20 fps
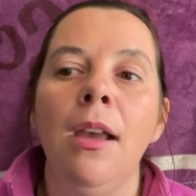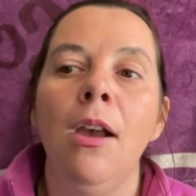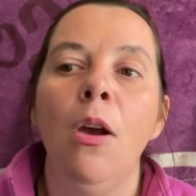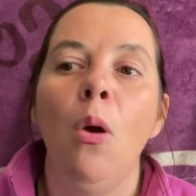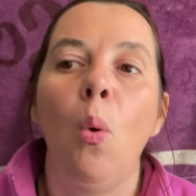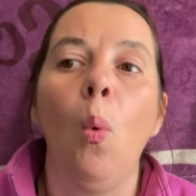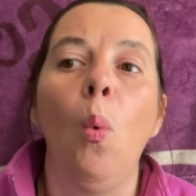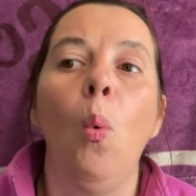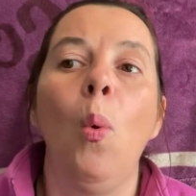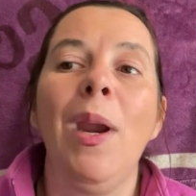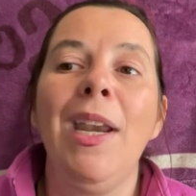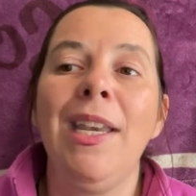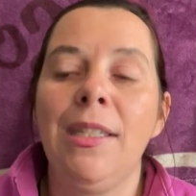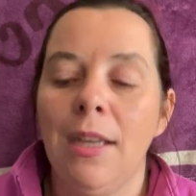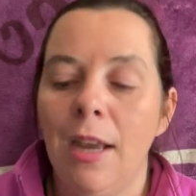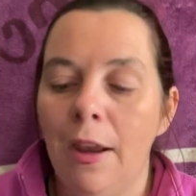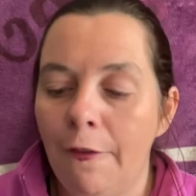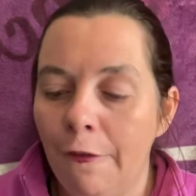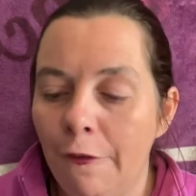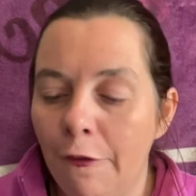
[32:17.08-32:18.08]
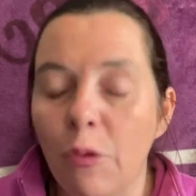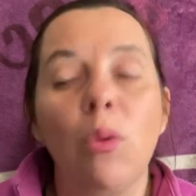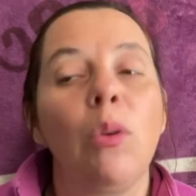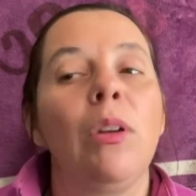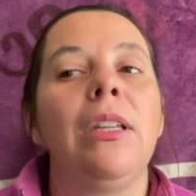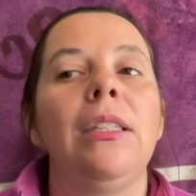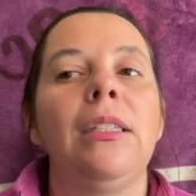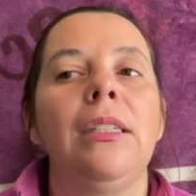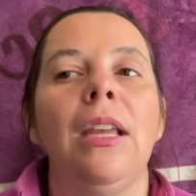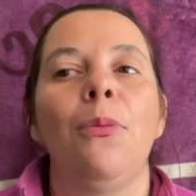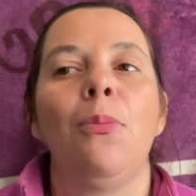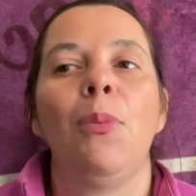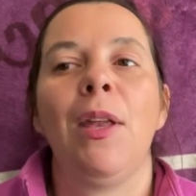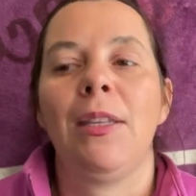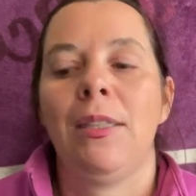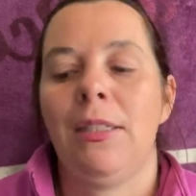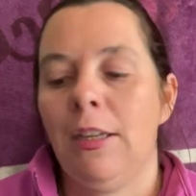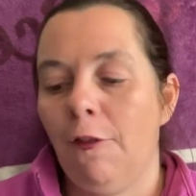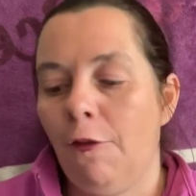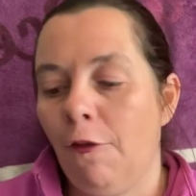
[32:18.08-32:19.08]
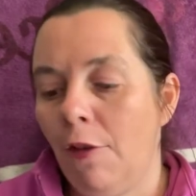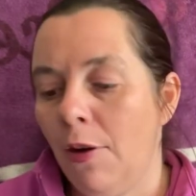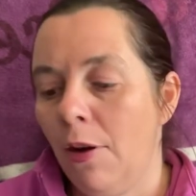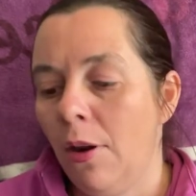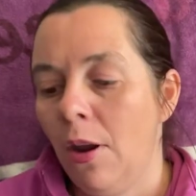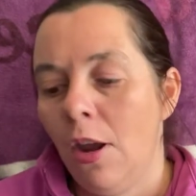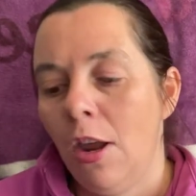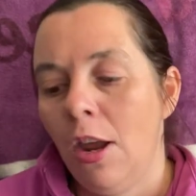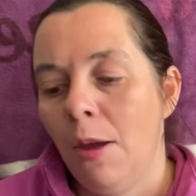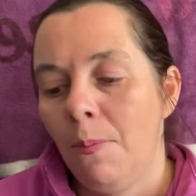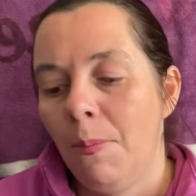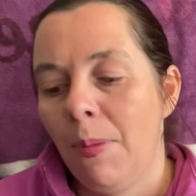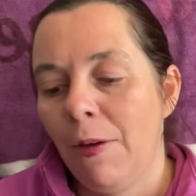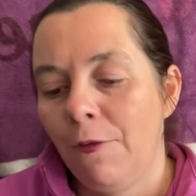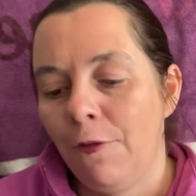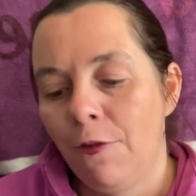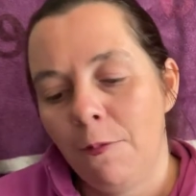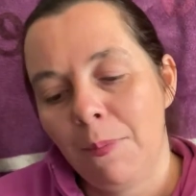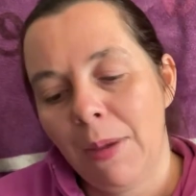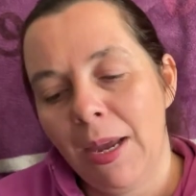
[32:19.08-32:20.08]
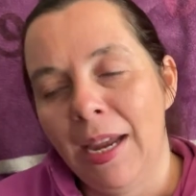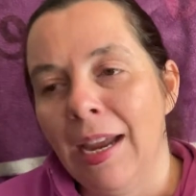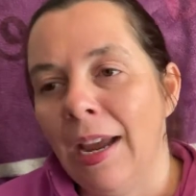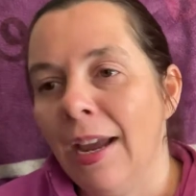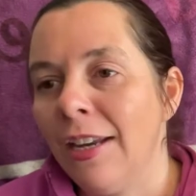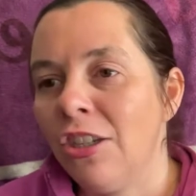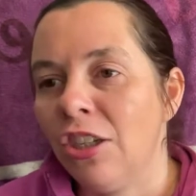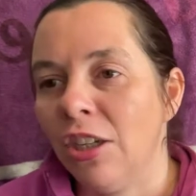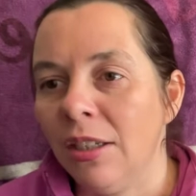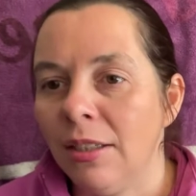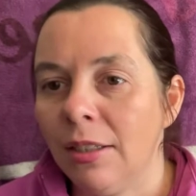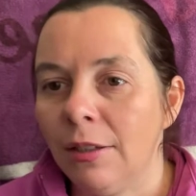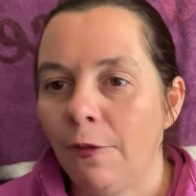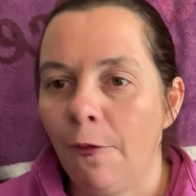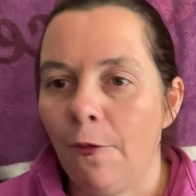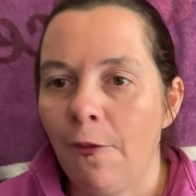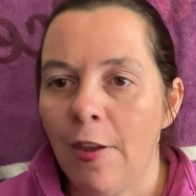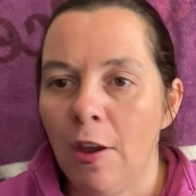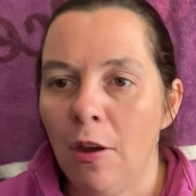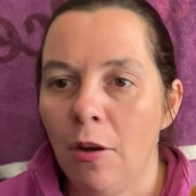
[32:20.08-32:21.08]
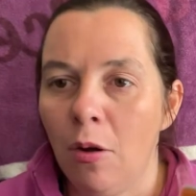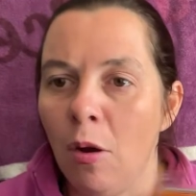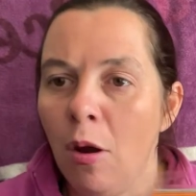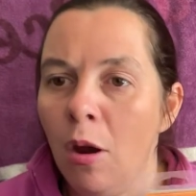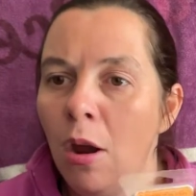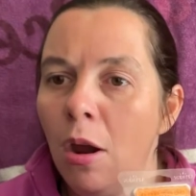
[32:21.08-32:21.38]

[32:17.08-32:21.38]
winter fruity scent that's different. But for me, I just feel